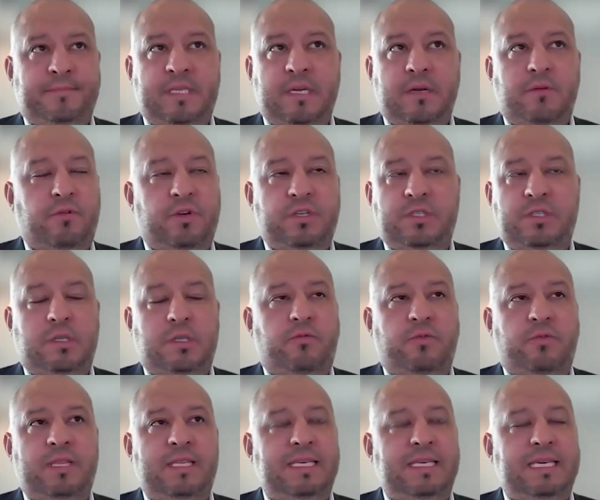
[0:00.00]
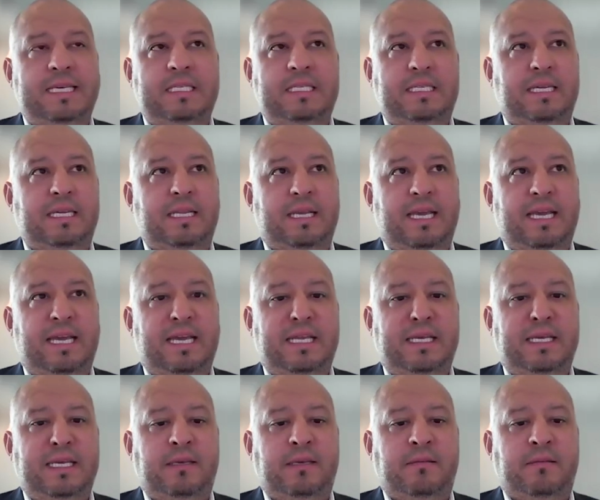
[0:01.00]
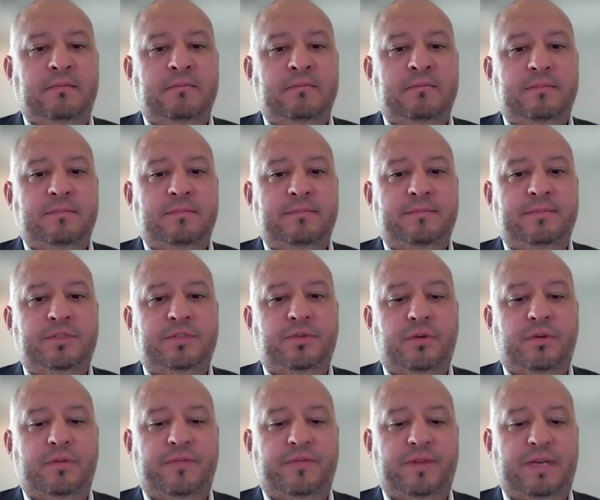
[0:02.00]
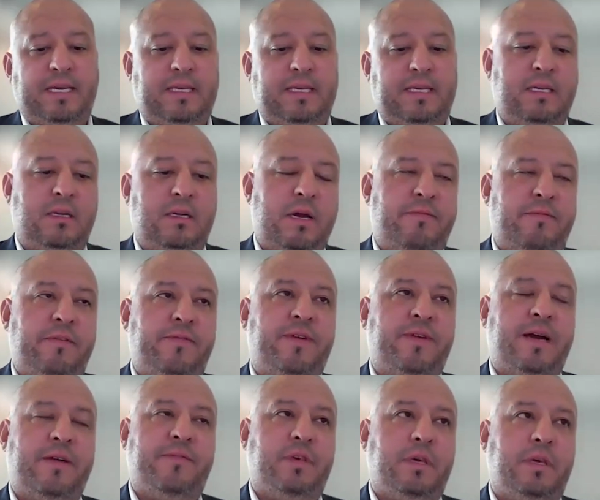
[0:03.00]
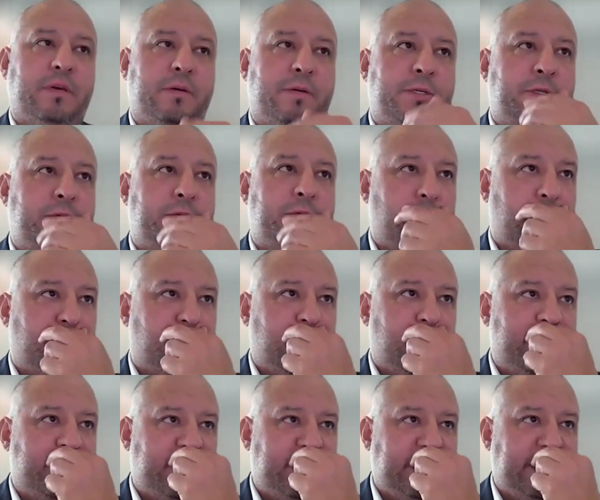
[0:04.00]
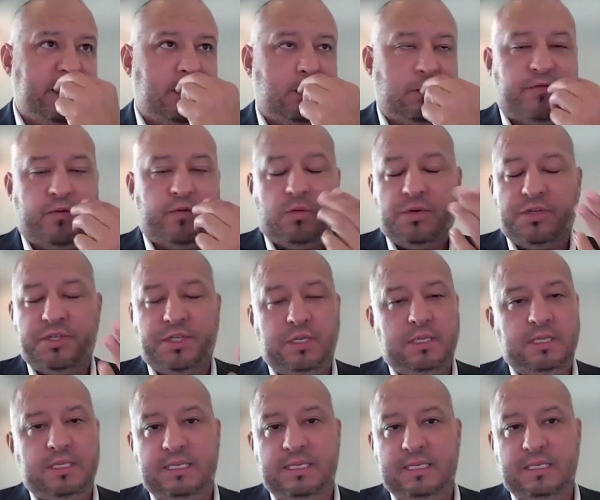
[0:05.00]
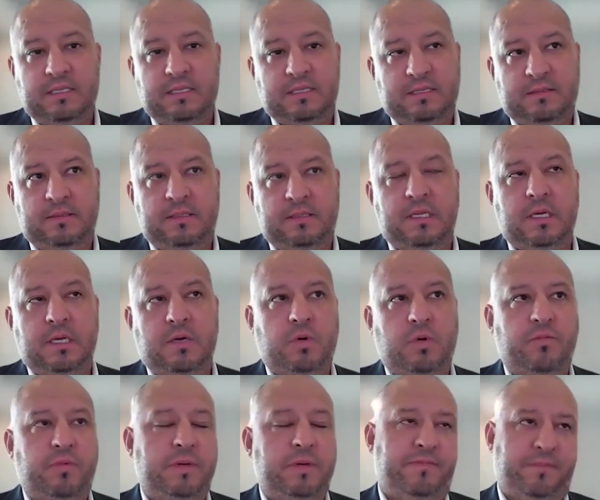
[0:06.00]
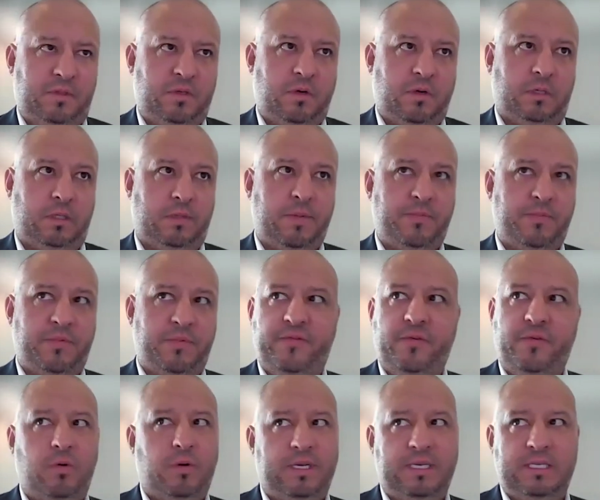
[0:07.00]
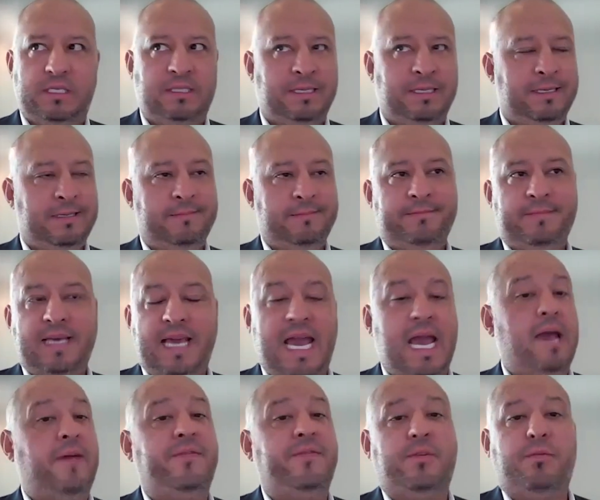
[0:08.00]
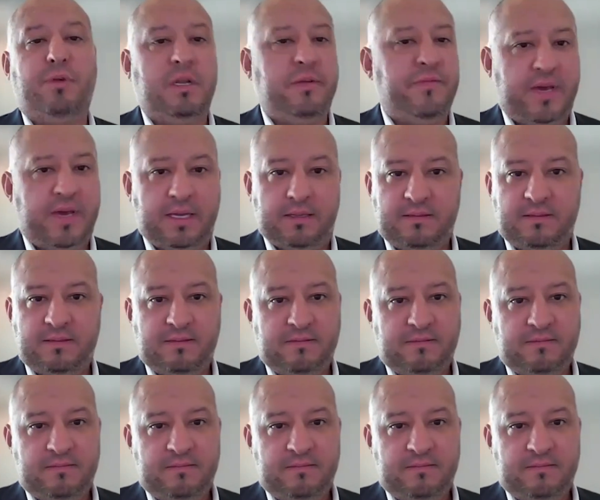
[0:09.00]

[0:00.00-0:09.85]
there is there really isn't any sort of like you know every five years. What we've seen, unfortunately, is you know what we talked about before is after an event.